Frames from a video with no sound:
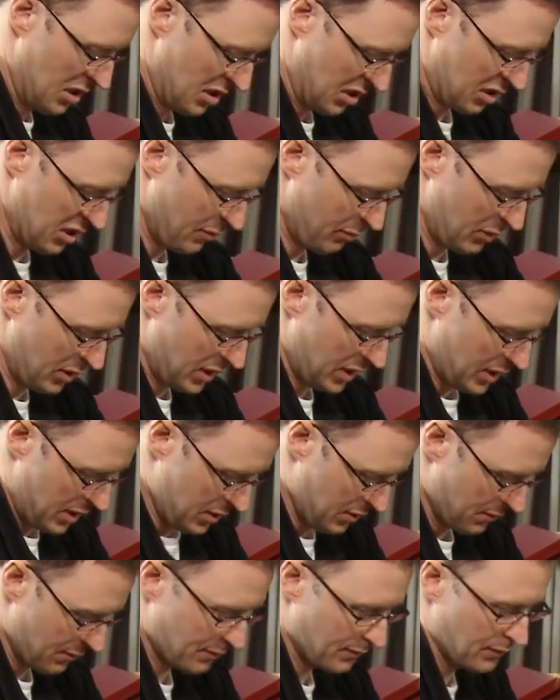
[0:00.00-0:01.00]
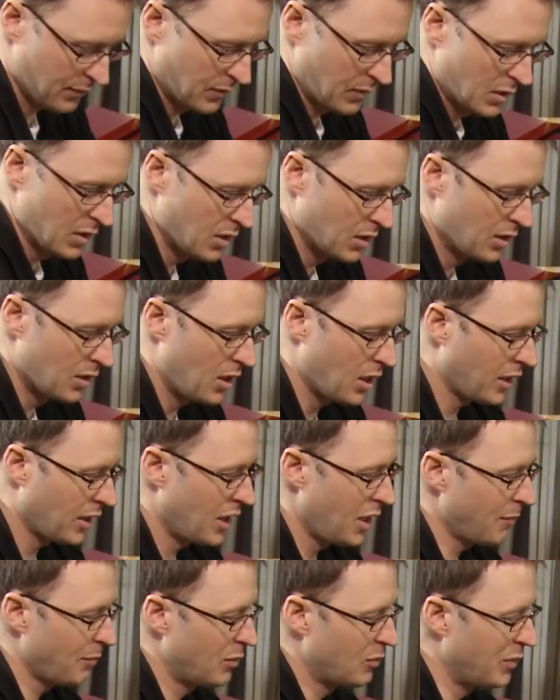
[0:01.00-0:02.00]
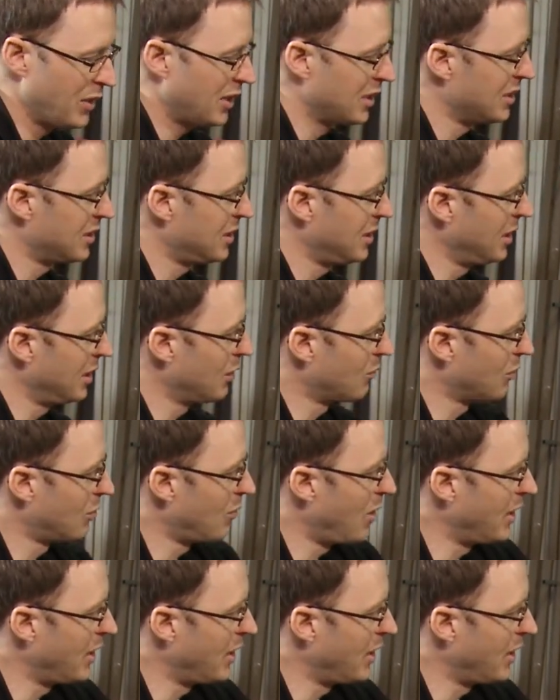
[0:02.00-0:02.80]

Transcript: clip it in, knock it up, and we can see that we're